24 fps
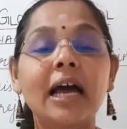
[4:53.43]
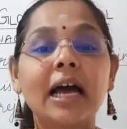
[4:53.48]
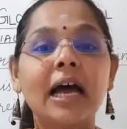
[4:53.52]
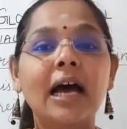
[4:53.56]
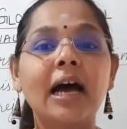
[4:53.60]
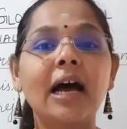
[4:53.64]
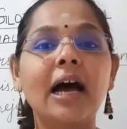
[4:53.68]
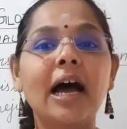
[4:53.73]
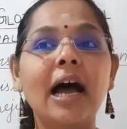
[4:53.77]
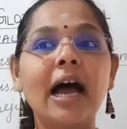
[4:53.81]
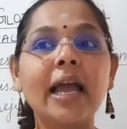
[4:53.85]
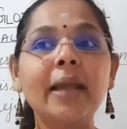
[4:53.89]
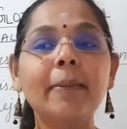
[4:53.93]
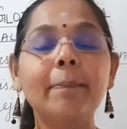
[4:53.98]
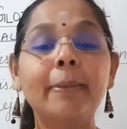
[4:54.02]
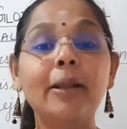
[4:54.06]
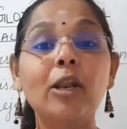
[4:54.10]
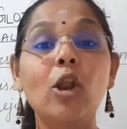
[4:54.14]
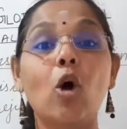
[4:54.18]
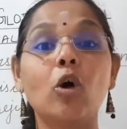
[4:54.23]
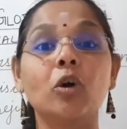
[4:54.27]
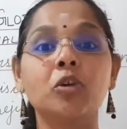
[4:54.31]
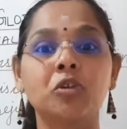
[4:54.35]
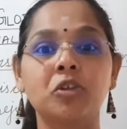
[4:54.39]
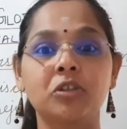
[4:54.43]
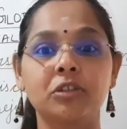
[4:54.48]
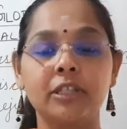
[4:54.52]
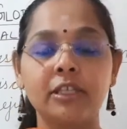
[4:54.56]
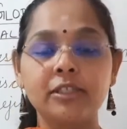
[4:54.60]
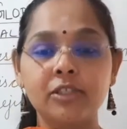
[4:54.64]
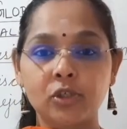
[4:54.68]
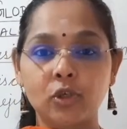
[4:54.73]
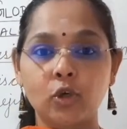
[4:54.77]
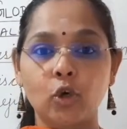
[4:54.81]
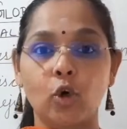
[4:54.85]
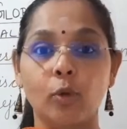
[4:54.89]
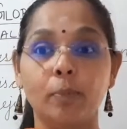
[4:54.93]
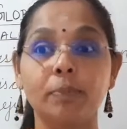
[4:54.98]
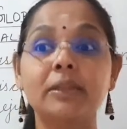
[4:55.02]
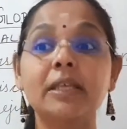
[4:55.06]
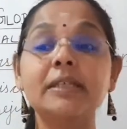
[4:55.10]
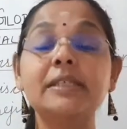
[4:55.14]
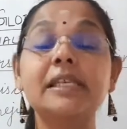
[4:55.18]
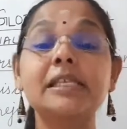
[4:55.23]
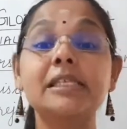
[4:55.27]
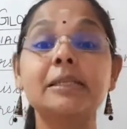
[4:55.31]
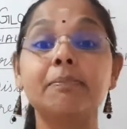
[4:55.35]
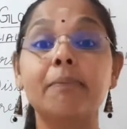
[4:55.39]
I belong to this group.
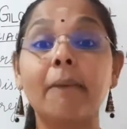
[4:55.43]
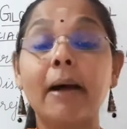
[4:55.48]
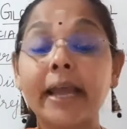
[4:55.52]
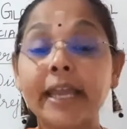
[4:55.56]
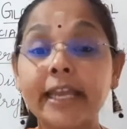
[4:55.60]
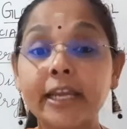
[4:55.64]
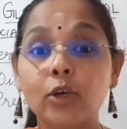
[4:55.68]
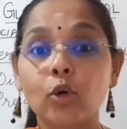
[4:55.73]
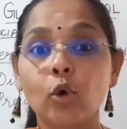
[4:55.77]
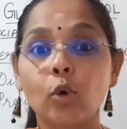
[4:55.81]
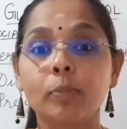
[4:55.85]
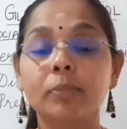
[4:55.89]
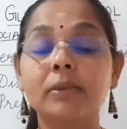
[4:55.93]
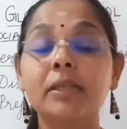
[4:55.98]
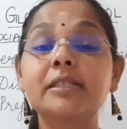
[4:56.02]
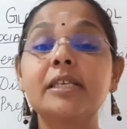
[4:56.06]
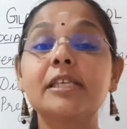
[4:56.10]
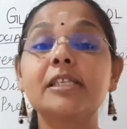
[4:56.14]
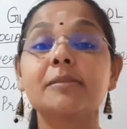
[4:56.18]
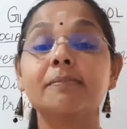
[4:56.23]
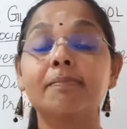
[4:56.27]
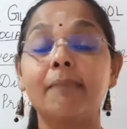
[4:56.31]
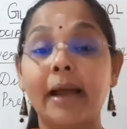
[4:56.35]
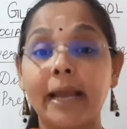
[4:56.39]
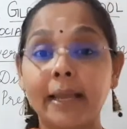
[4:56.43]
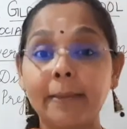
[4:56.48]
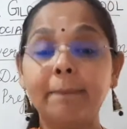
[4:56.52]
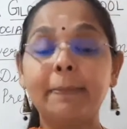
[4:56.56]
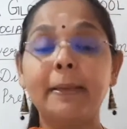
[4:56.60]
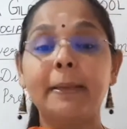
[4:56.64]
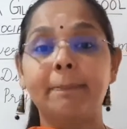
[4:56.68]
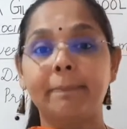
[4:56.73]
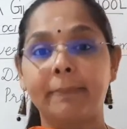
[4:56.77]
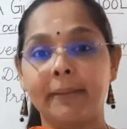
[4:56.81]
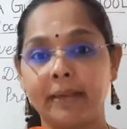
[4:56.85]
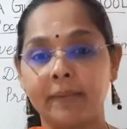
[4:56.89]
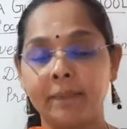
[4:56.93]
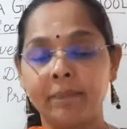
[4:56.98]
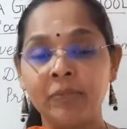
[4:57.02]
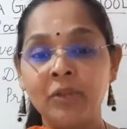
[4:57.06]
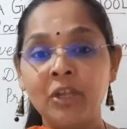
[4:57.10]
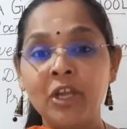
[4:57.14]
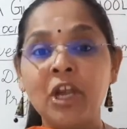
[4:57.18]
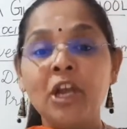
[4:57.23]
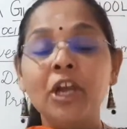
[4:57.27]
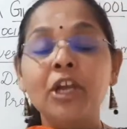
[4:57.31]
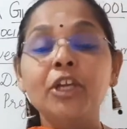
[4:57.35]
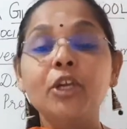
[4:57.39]
This is my group. This is my people.
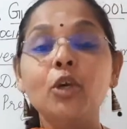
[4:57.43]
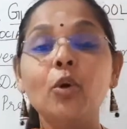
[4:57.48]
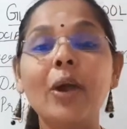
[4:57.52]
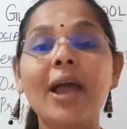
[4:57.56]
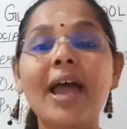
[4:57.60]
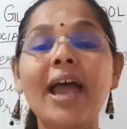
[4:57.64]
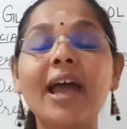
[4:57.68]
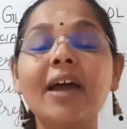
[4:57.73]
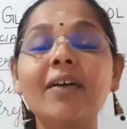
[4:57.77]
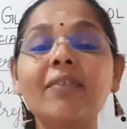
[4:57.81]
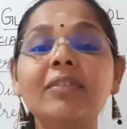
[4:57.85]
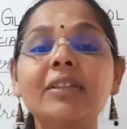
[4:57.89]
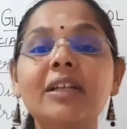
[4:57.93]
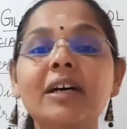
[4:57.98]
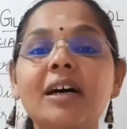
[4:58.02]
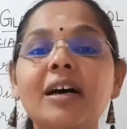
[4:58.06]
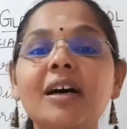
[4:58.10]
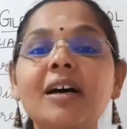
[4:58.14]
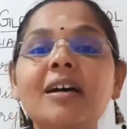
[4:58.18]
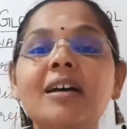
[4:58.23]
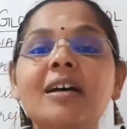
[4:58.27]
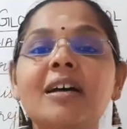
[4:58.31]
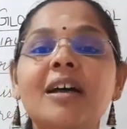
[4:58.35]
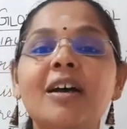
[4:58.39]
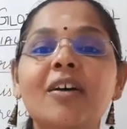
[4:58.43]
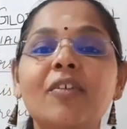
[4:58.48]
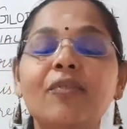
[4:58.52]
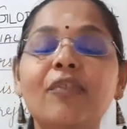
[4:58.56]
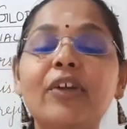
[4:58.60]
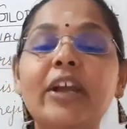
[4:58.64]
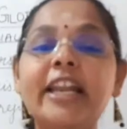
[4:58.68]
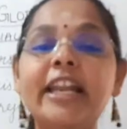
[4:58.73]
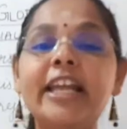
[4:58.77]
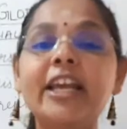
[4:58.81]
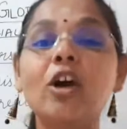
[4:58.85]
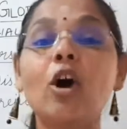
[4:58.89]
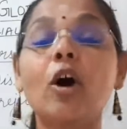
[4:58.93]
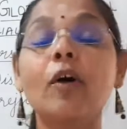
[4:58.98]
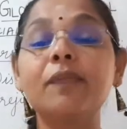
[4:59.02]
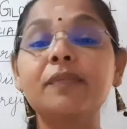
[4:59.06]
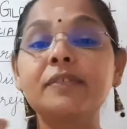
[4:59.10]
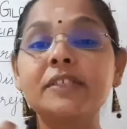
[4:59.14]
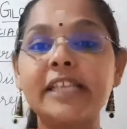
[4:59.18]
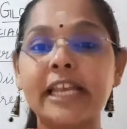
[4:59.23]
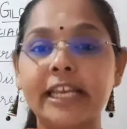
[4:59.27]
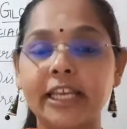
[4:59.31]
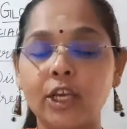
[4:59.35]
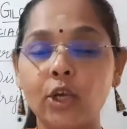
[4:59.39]
You have the feeling of
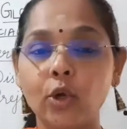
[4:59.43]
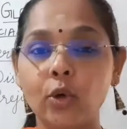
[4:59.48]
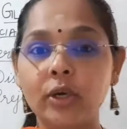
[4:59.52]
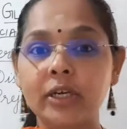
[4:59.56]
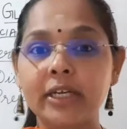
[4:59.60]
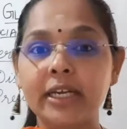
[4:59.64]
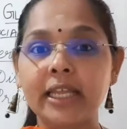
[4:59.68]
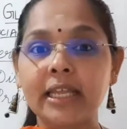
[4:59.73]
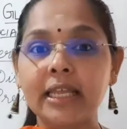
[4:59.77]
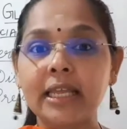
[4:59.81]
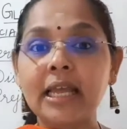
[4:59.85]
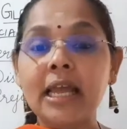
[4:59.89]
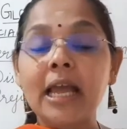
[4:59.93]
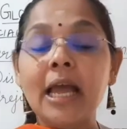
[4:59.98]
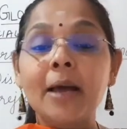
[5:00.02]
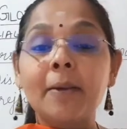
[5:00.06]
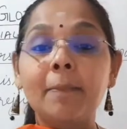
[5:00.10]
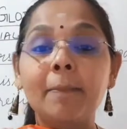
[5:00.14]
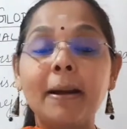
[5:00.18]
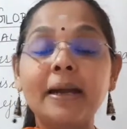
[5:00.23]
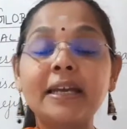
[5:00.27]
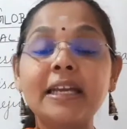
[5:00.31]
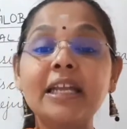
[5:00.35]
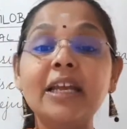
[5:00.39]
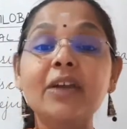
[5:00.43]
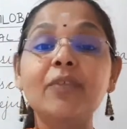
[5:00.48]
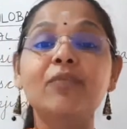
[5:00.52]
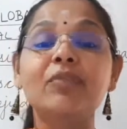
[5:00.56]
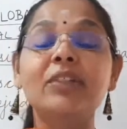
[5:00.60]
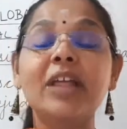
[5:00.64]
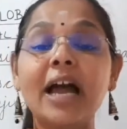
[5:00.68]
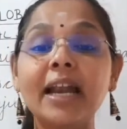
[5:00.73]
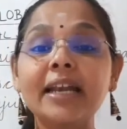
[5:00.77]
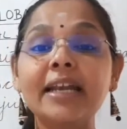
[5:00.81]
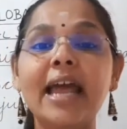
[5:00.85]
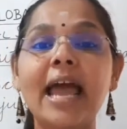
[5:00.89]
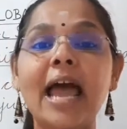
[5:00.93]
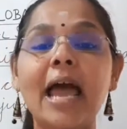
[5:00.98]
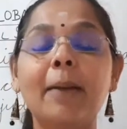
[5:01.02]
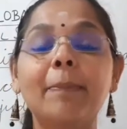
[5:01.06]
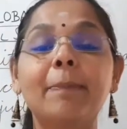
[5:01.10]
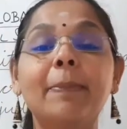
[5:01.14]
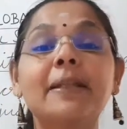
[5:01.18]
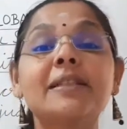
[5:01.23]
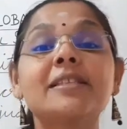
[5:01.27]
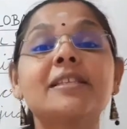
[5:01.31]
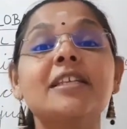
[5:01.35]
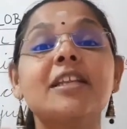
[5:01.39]
security. But if that
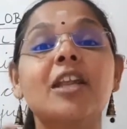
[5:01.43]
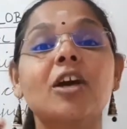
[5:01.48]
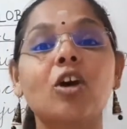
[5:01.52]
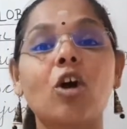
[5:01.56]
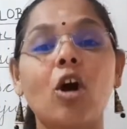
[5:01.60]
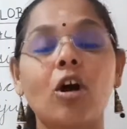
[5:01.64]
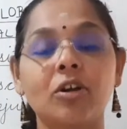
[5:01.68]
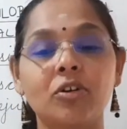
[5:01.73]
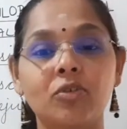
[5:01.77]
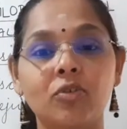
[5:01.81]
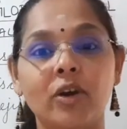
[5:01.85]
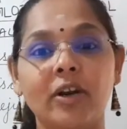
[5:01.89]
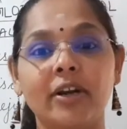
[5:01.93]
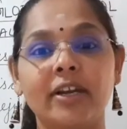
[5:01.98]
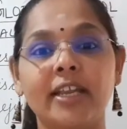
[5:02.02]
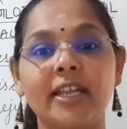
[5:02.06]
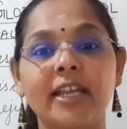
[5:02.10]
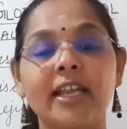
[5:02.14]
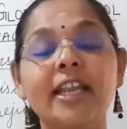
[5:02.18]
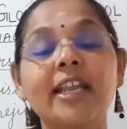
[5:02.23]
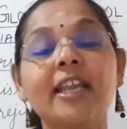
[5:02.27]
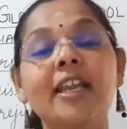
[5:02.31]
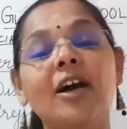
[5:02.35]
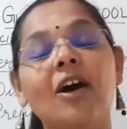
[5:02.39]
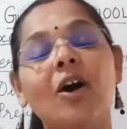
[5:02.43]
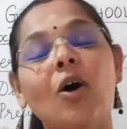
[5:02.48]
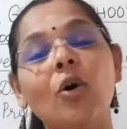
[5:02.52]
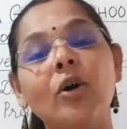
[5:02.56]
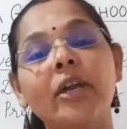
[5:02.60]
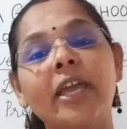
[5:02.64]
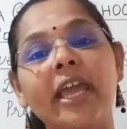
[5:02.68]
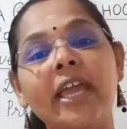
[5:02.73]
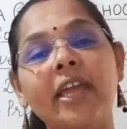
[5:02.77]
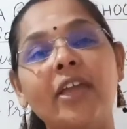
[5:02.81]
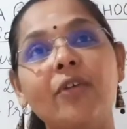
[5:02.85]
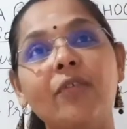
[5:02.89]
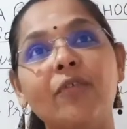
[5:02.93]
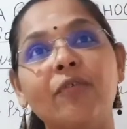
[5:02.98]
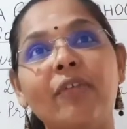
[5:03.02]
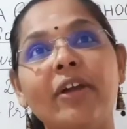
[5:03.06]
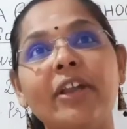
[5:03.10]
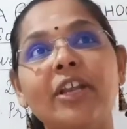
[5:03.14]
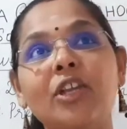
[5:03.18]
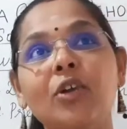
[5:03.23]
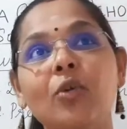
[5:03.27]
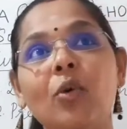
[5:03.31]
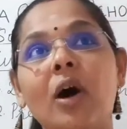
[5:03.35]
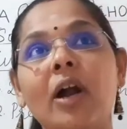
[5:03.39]
happens in a contrary,
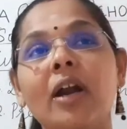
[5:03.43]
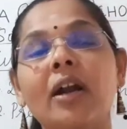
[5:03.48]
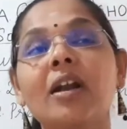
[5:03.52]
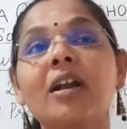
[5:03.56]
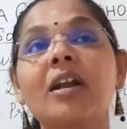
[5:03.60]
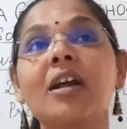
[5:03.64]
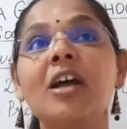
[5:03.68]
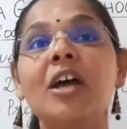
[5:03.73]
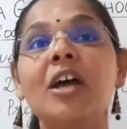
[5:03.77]
when you are